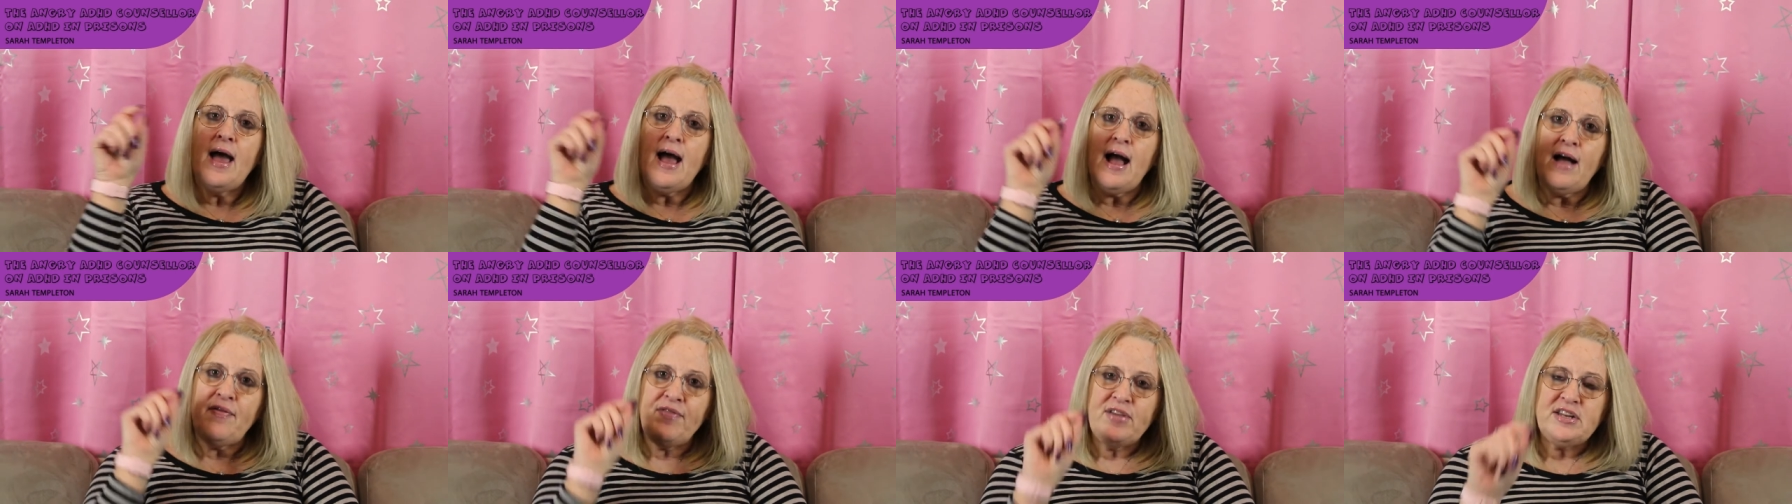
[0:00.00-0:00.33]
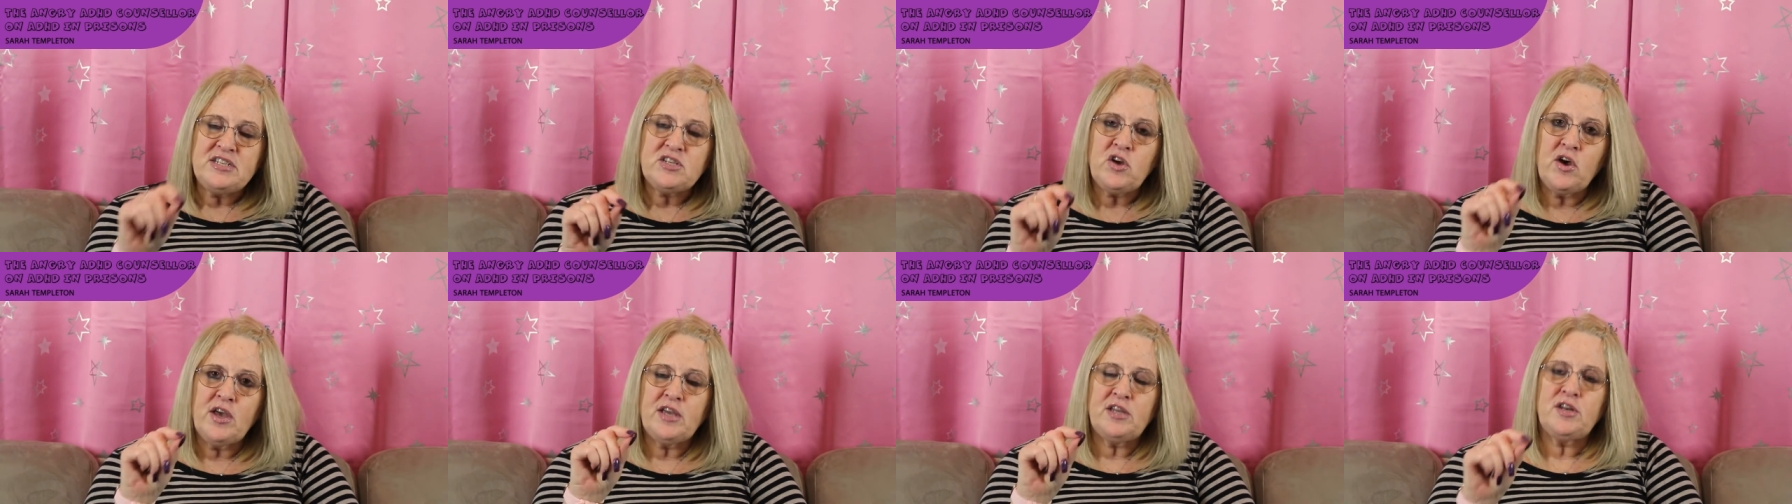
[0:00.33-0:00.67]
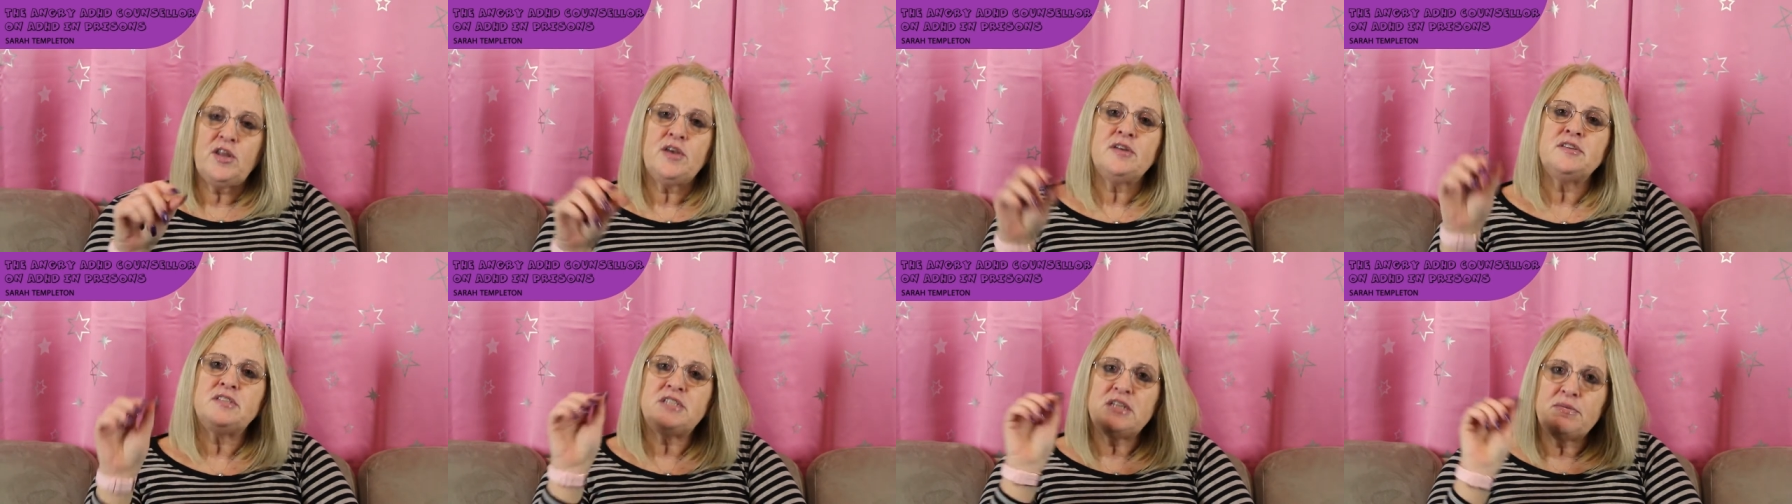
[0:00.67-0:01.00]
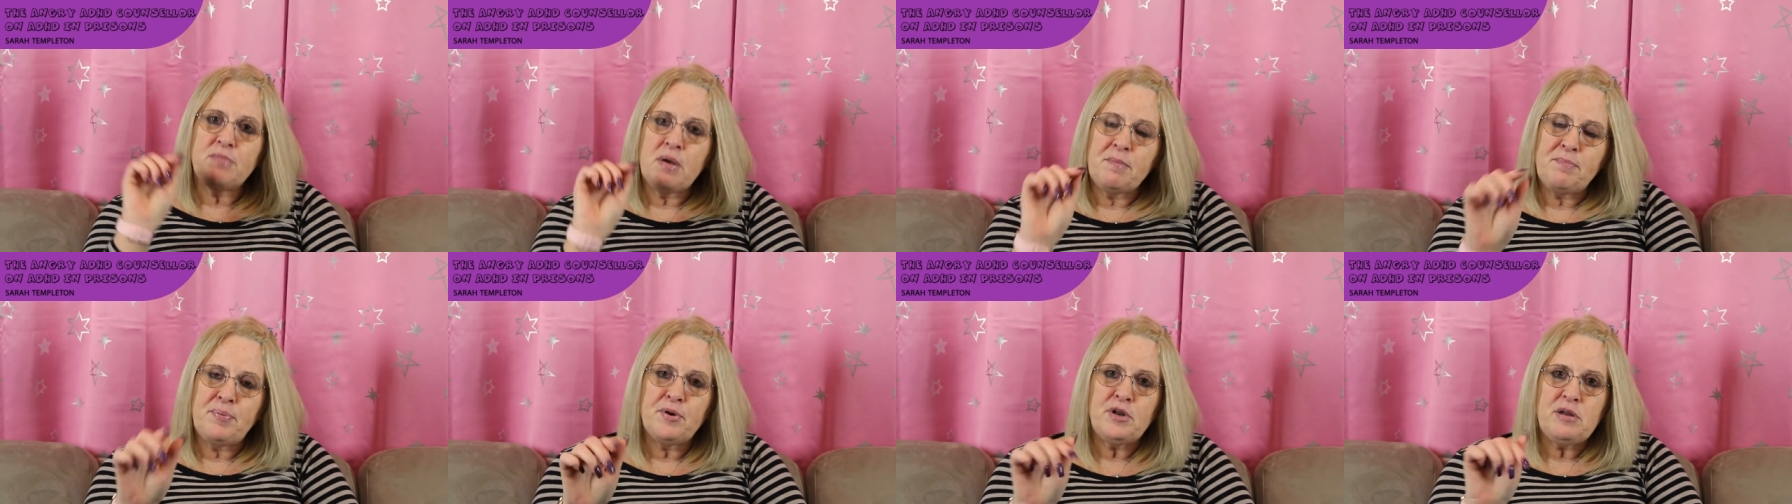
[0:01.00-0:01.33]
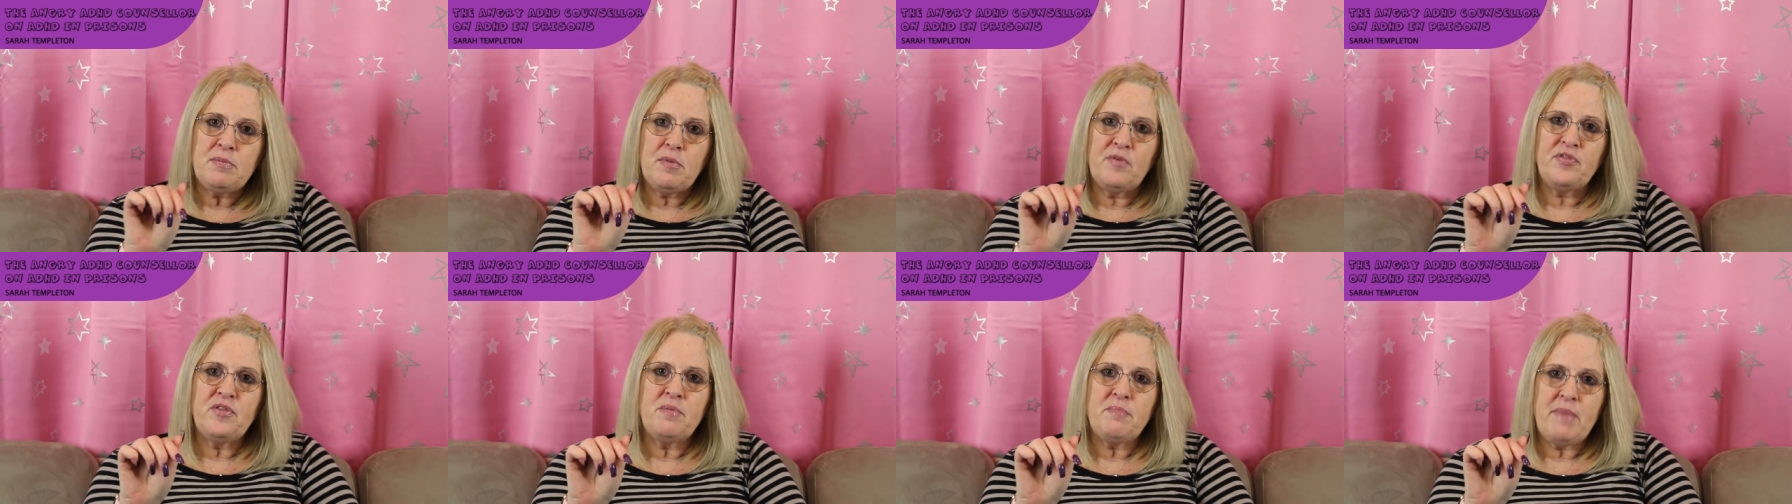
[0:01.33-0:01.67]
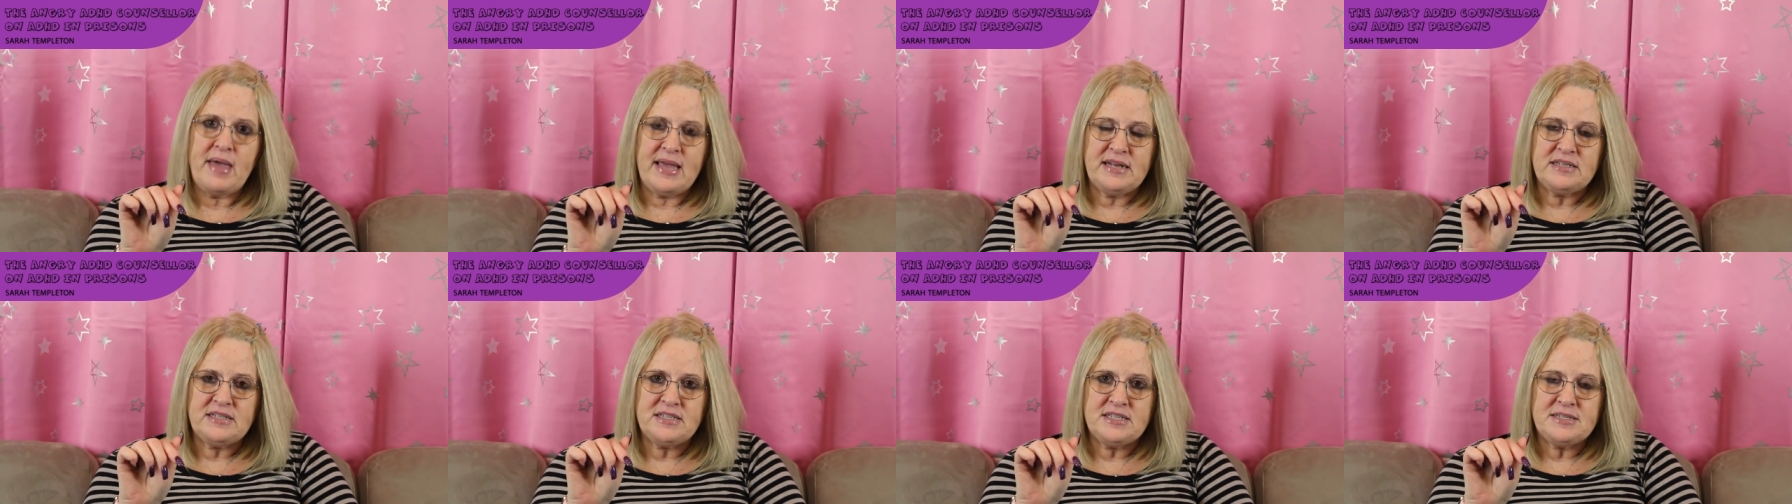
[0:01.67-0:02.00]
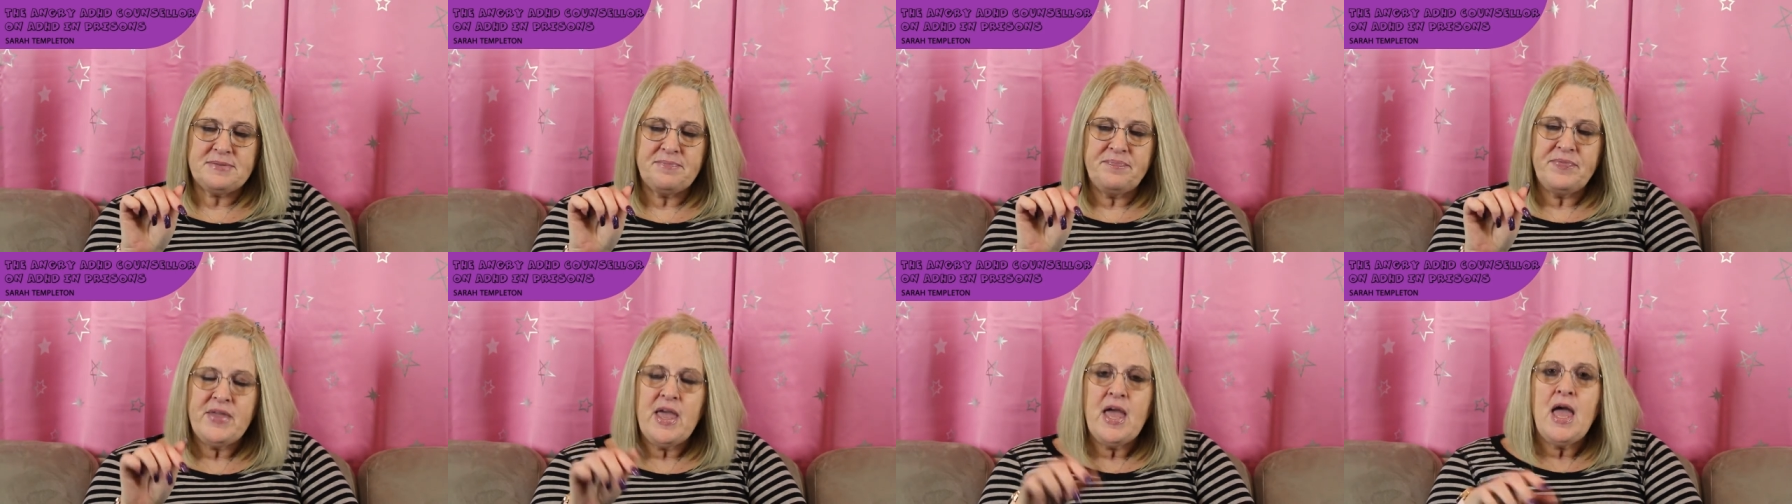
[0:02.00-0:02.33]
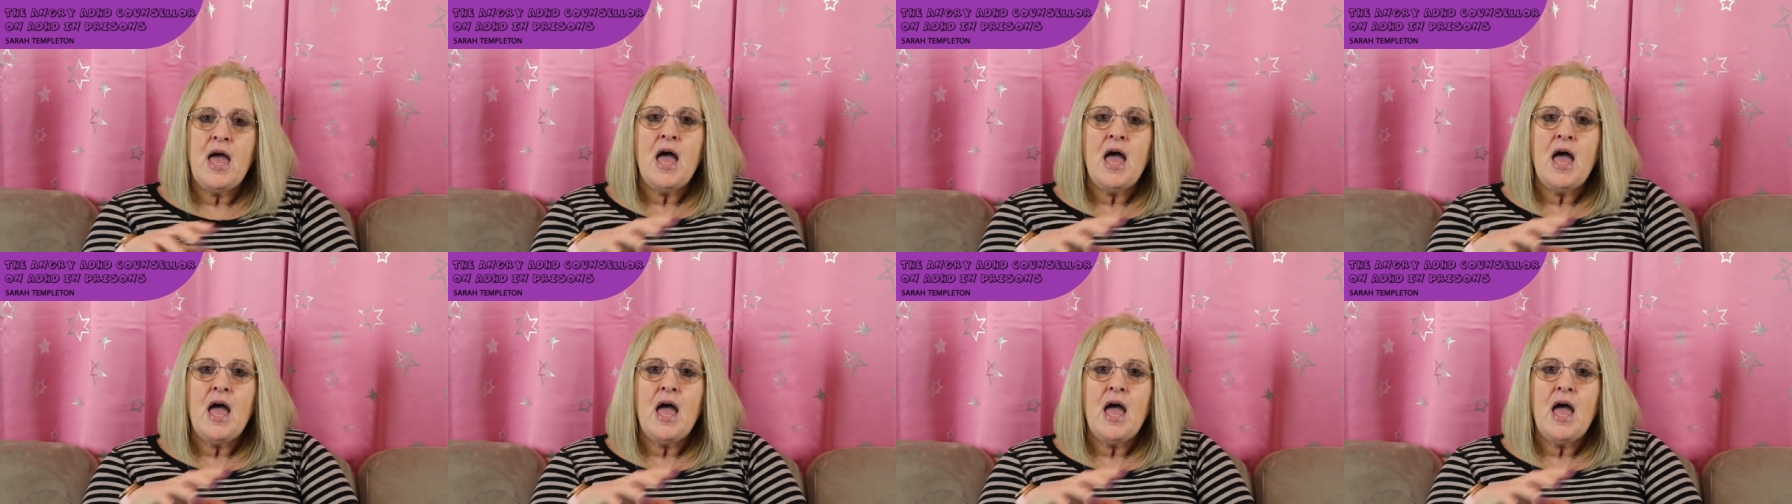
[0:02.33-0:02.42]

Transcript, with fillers: and they diagnosed him and put him on the meds.